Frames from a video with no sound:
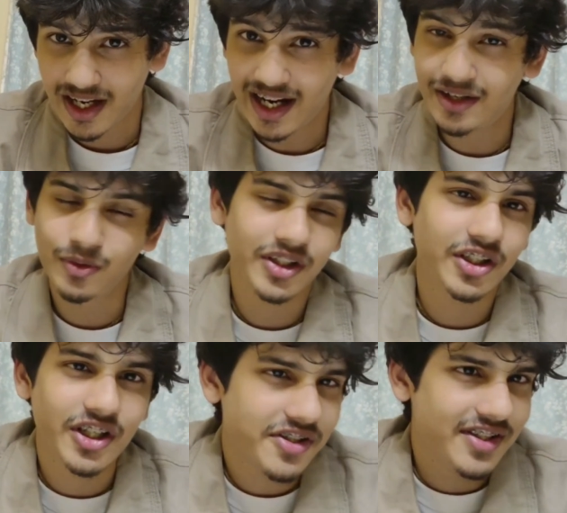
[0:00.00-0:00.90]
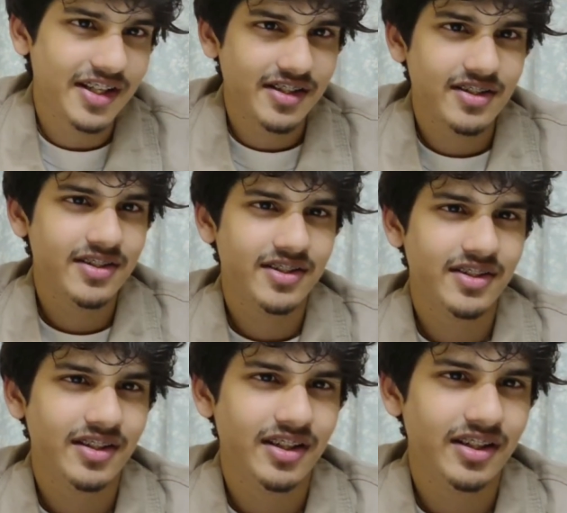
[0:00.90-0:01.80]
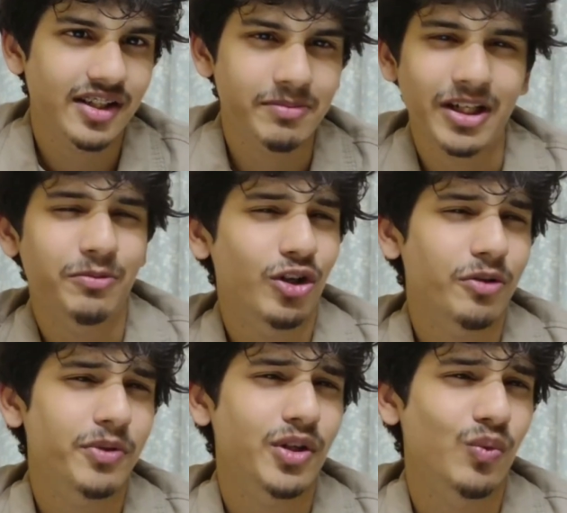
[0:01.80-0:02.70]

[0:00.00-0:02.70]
and when the dust settles, there might not be a